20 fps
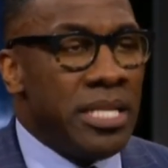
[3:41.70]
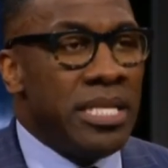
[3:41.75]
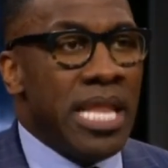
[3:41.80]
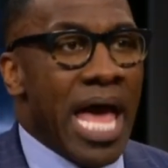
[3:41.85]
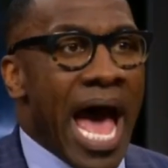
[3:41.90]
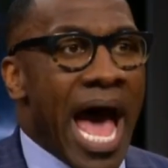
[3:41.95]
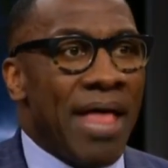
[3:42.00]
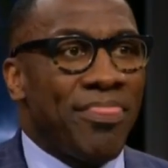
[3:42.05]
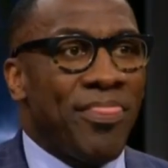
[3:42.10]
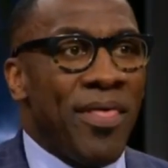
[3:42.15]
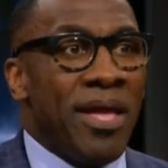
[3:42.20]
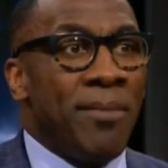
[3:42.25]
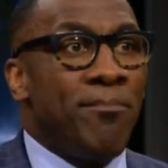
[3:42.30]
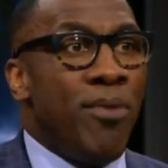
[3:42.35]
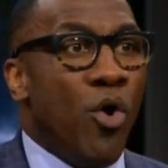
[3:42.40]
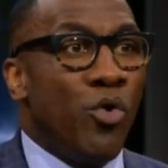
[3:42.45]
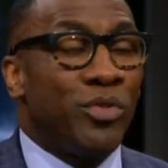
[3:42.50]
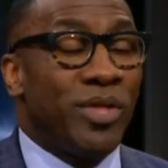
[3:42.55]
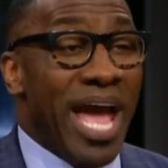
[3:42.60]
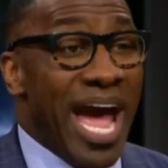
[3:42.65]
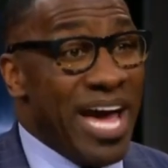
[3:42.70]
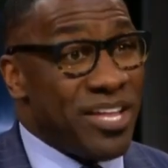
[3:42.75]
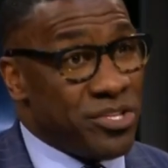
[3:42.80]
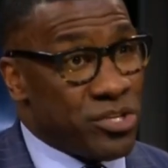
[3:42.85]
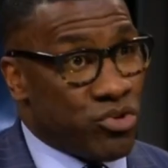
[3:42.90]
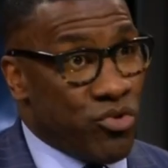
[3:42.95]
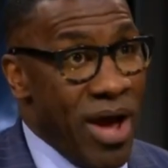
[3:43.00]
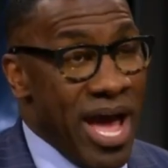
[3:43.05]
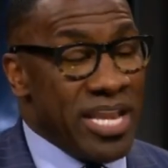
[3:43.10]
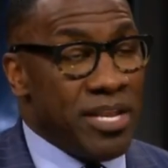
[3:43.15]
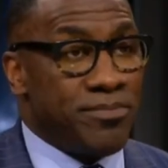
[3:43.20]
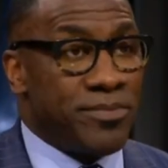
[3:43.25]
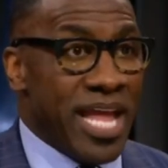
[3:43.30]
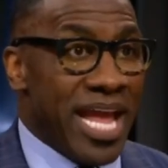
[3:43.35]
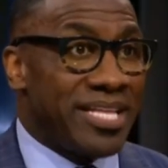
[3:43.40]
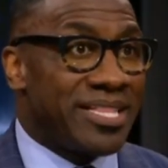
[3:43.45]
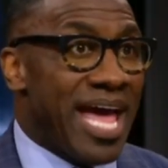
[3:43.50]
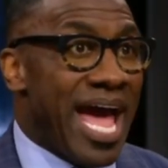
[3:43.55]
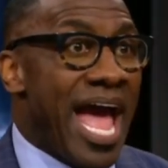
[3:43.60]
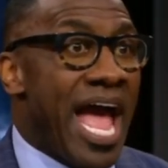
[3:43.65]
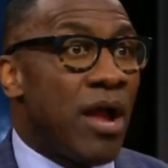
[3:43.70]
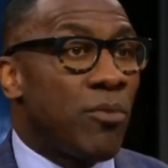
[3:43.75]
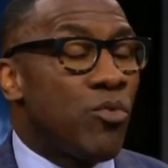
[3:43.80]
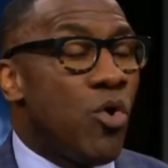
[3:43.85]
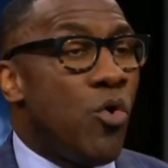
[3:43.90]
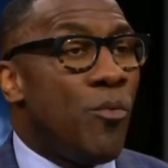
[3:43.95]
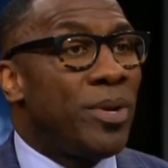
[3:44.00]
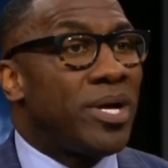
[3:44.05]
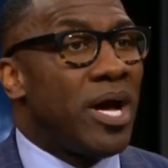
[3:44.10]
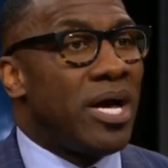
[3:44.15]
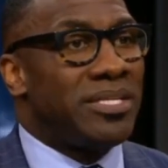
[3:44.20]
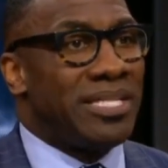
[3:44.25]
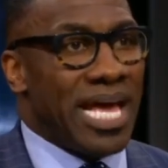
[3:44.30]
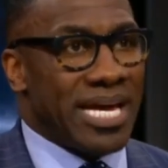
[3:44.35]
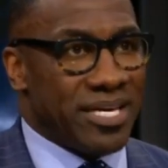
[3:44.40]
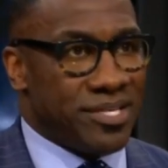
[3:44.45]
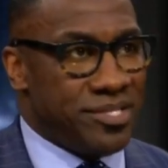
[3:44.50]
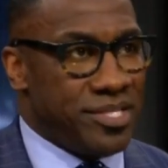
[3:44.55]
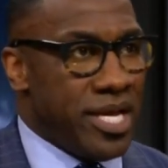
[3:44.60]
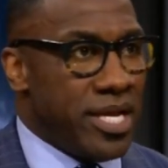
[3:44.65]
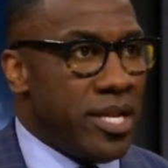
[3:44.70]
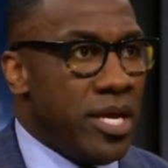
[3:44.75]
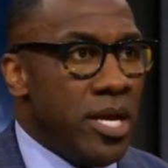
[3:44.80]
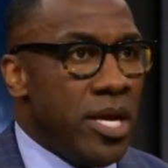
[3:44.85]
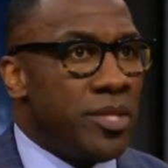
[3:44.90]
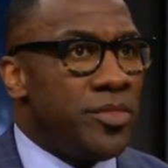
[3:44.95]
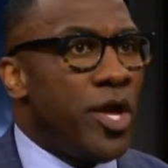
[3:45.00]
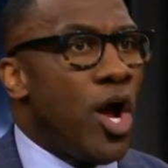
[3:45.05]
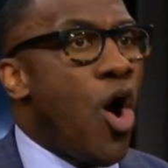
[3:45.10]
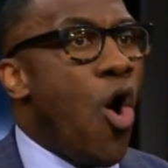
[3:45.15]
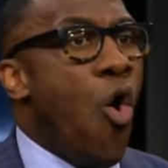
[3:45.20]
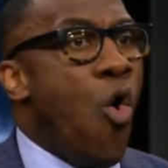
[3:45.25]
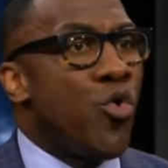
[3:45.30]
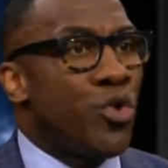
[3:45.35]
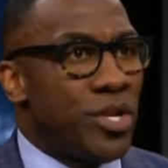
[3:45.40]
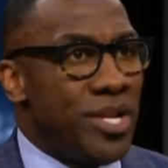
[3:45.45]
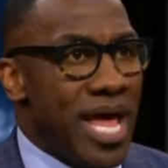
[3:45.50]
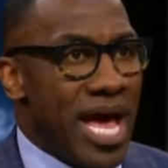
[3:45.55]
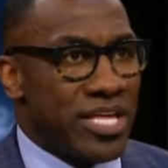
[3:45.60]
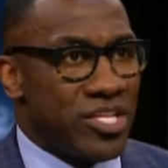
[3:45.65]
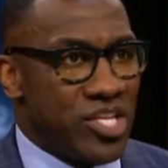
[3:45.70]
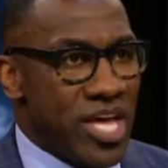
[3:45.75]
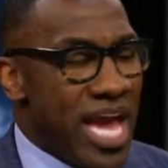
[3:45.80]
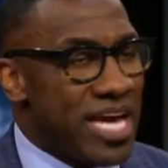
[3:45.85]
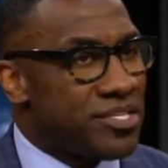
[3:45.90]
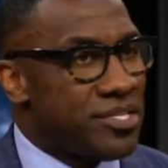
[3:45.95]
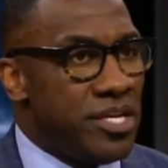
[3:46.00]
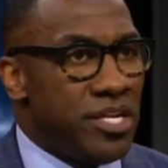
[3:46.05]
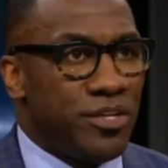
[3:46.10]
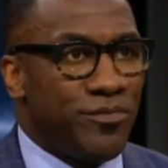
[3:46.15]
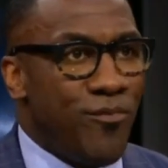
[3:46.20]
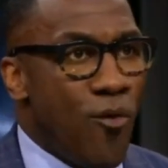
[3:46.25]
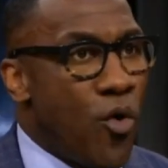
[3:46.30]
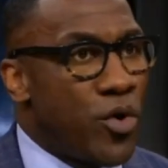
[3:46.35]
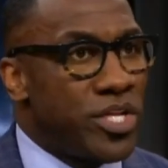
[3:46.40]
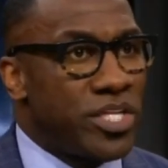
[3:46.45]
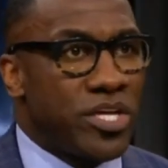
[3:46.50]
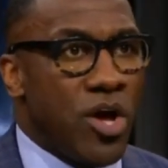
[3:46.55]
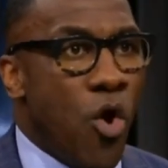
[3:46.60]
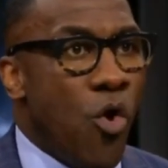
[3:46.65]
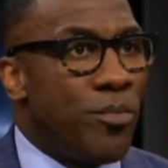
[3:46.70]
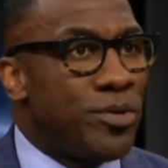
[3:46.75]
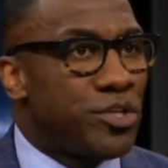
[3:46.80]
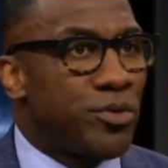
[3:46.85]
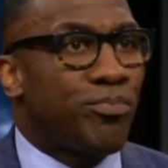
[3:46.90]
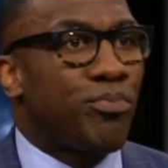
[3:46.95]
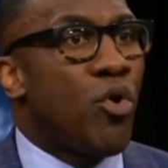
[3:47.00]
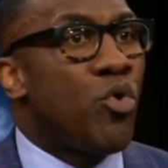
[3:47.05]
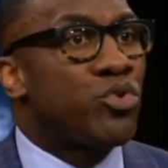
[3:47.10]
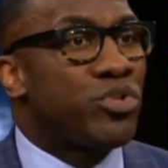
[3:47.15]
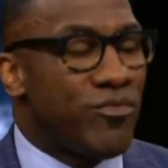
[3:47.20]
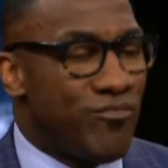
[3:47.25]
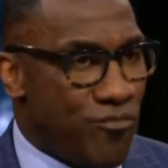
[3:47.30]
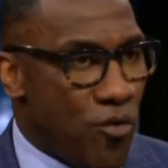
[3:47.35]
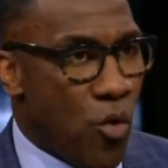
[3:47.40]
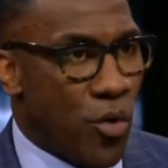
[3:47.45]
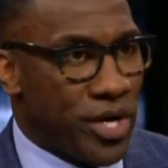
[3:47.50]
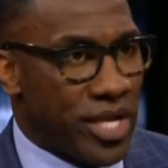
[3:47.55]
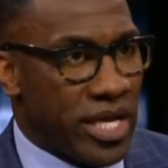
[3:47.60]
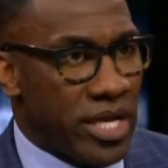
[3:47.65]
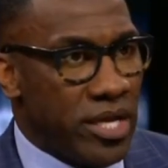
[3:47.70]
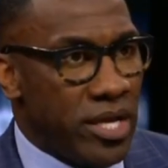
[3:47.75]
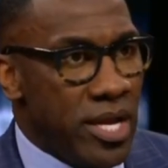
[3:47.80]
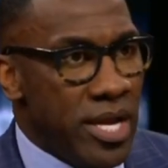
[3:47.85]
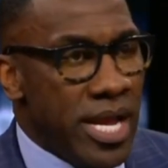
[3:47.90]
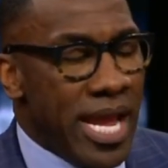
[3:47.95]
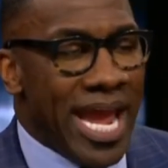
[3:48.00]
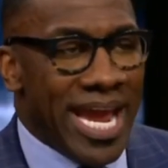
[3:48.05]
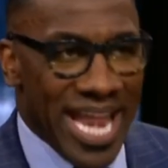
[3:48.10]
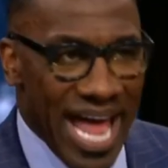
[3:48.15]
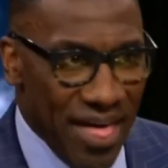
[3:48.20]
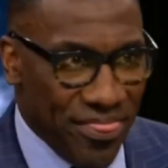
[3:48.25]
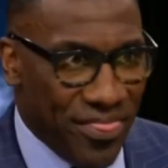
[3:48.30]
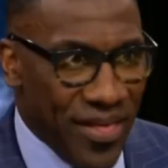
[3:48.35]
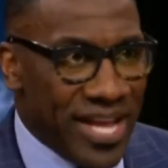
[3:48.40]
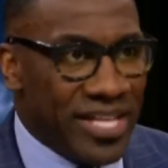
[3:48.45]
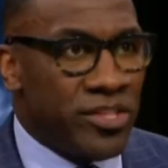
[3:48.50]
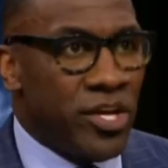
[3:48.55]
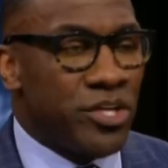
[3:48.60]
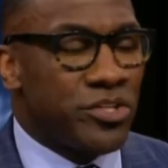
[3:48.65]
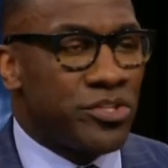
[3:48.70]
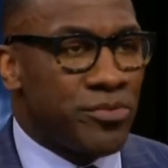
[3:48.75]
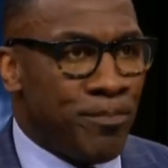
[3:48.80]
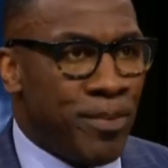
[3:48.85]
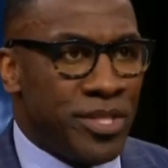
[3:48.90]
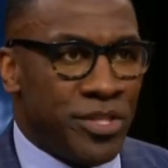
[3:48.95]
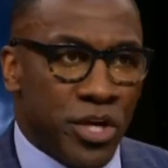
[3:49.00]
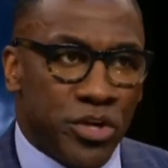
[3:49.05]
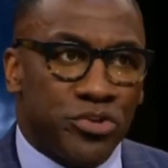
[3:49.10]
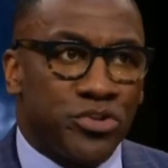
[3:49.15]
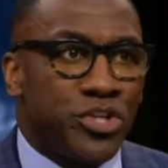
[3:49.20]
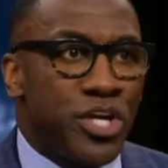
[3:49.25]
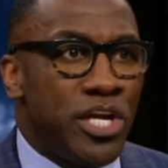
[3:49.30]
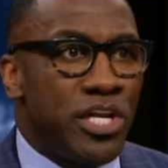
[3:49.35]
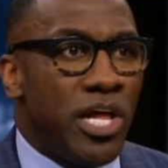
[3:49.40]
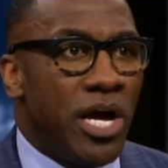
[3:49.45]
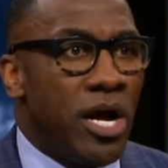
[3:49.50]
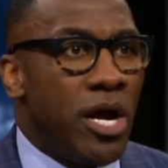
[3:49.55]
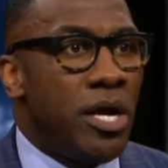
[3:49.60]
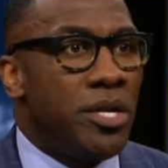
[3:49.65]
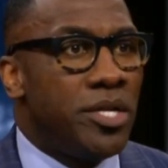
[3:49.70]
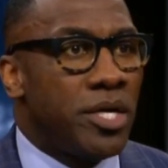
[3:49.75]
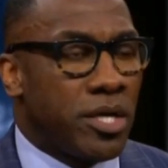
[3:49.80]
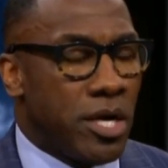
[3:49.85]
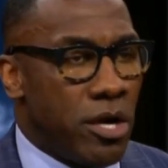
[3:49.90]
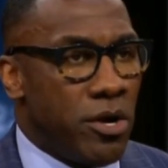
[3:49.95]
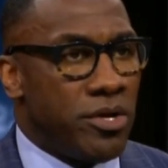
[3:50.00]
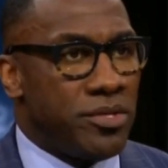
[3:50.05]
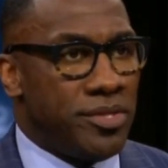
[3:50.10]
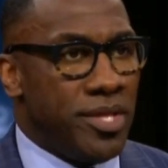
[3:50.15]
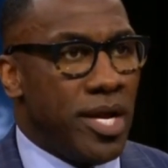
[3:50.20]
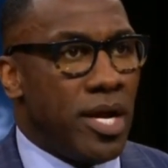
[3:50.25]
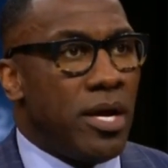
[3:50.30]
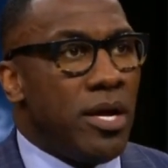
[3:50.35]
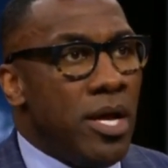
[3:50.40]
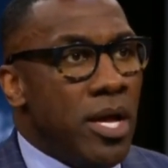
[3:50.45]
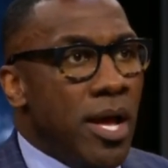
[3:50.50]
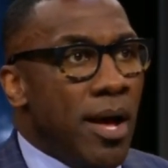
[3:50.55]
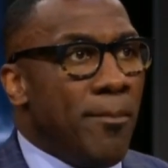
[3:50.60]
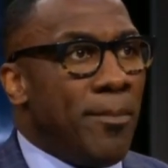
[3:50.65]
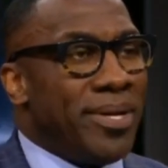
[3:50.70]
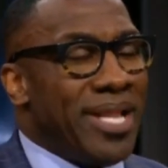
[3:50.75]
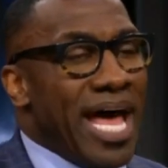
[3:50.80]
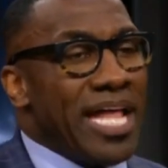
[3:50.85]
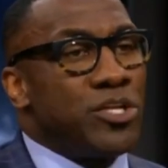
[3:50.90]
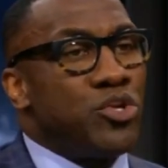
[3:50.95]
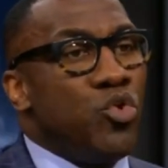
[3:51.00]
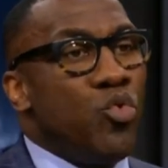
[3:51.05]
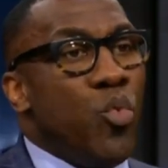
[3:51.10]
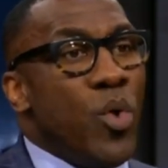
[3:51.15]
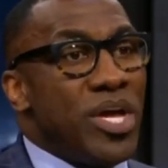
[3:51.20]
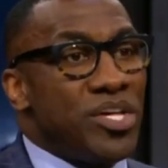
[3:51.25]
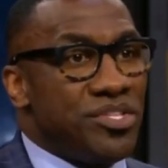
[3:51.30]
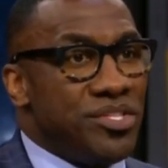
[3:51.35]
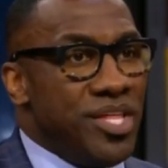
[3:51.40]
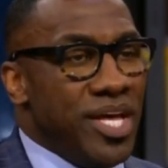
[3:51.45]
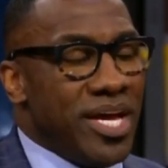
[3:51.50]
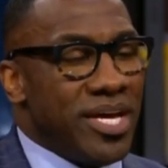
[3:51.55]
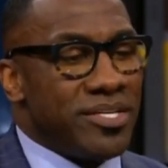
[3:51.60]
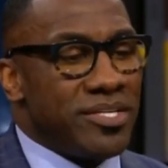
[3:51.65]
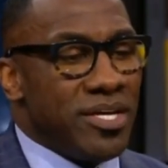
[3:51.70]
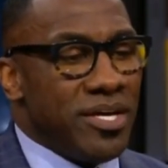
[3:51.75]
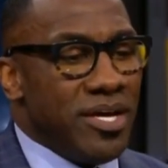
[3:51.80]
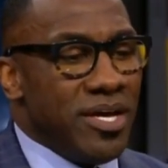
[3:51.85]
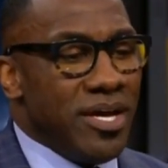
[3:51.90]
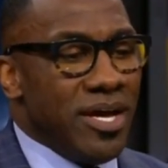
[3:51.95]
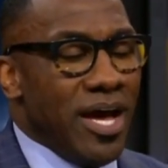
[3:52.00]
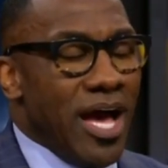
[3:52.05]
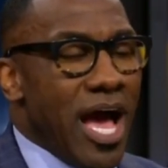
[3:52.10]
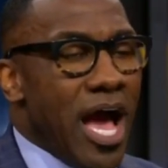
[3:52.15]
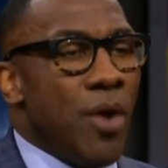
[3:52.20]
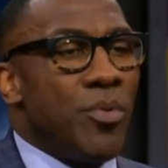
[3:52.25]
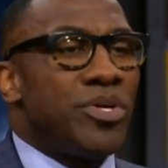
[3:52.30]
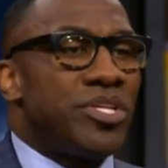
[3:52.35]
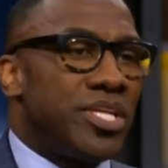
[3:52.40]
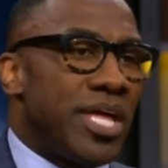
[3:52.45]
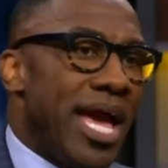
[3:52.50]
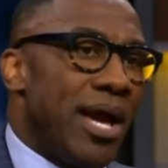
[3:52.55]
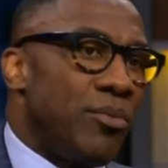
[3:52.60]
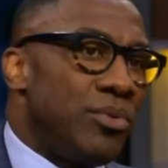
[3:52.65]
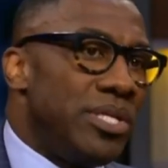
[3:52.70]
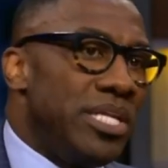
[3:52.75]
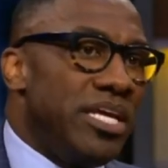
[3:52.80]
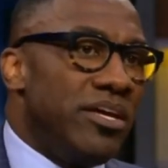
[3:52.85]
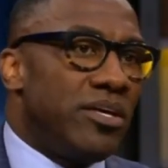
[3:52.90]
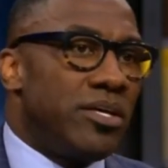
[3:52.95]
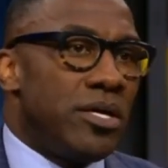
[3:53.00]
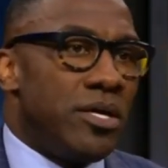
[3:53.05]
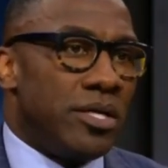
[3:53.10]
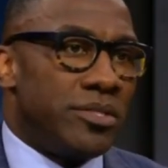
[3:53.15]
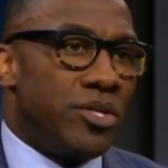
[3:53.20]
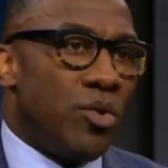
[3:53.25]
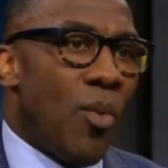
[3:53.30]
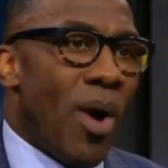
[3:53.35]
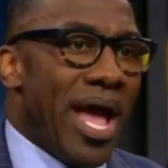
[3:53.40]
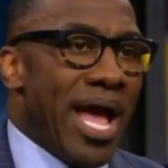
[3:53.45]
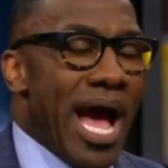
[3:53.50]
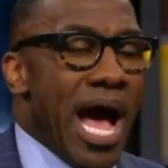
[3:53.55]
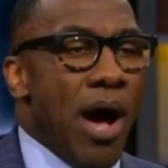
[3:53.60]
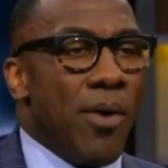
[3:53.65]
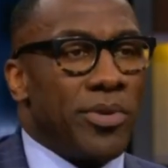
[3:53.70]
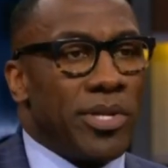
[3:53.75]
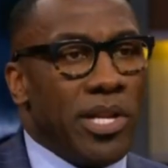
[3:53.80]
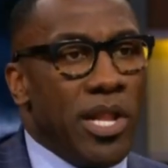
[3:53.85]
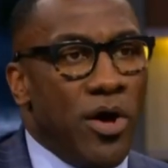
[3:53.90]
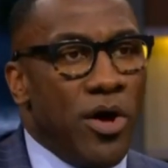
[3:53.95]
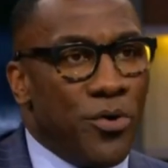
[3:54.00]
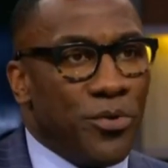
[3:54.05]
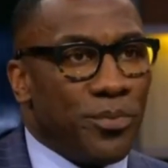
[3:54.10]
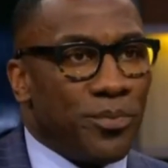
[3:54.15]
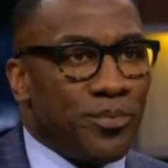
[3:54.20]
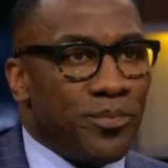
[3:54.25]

I think both guys are trying to take the high road because, like I said, they're older now. Shaq's in his 40s, Kobe's approaching 40. And I think there's still an undercurrent there. But I do wish this. I wish Shaq would leave Dwight Howard alone.